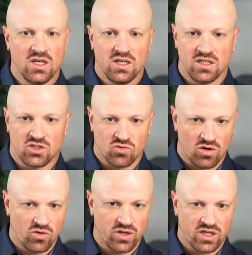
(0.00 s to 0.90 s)
It's
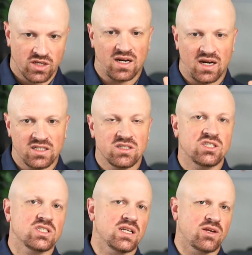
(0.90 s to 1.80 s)
growing. I'm
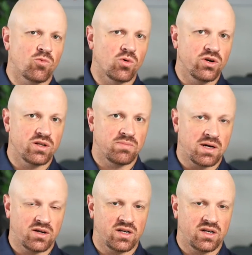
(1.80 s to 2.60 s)
just not that worried about it.